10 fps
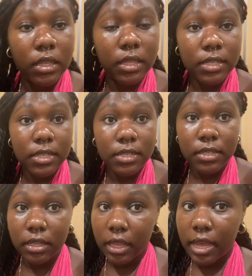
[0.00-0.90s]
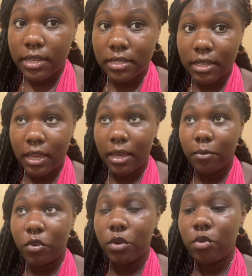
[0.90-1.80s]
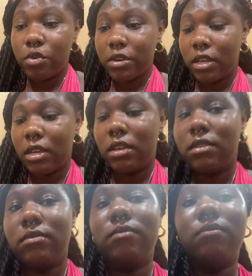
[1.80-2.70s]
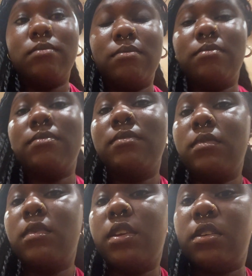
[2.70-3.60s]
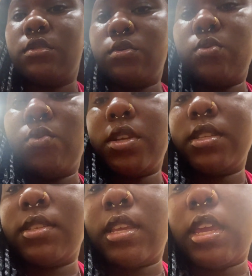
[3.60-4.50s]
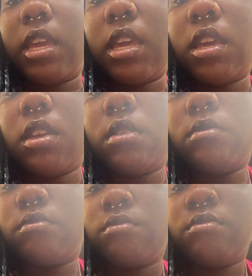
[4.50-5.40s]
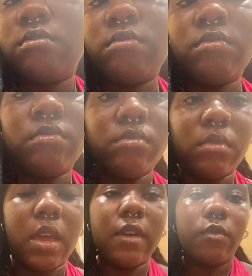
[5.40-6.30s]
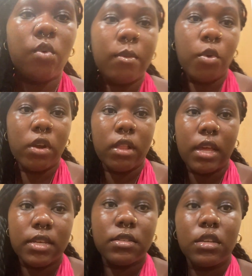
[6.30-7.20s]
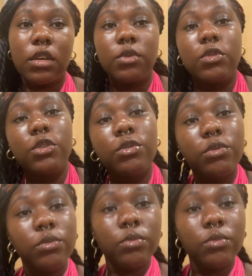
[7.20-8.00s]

This is the last day I'm recording. It's Wednesday. I have one more class to go to.